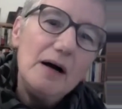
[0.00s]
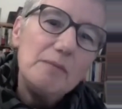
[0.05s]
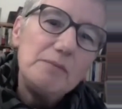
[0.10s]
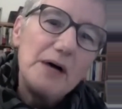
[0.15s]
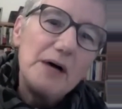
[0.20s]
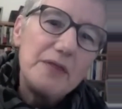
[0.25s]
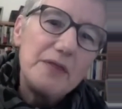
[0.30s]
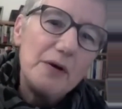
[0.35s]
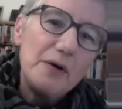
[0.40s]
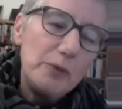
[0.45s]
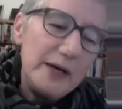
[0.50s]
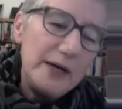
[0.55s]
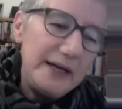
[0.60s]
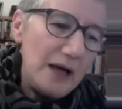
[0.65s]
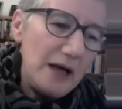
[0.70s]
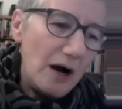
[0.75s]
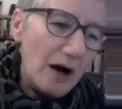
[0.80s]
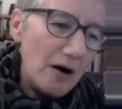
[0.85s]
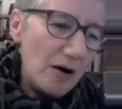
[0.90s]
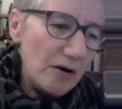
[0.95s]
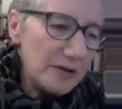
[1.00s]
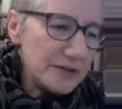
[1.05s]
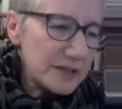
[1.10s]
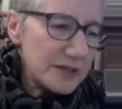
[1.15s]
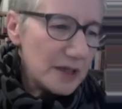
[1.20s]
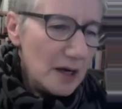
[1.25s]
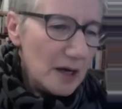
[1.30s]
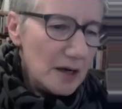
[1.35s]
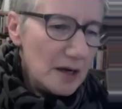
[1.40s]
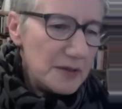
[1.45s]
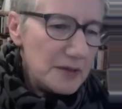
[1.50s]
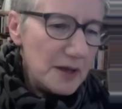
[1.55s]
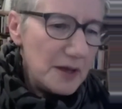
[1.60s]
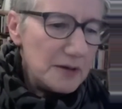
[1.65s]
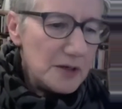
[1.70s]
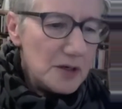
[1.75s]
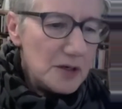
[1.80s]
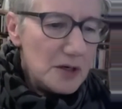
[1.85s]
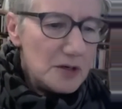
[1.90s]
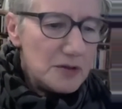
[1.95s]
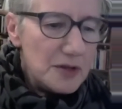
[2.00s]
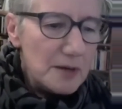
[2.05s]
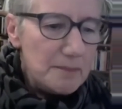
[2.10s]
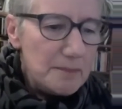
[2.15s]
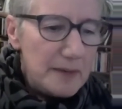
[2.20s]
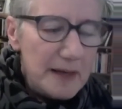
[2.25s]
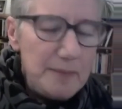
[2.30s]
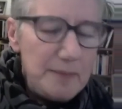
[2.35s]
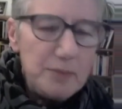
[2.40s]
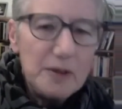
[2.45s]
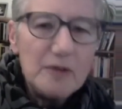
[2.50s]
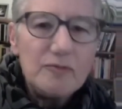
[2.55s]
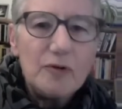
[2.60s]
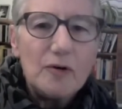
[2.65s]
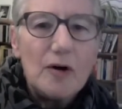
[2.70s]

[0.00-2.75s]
but that we aren't, that people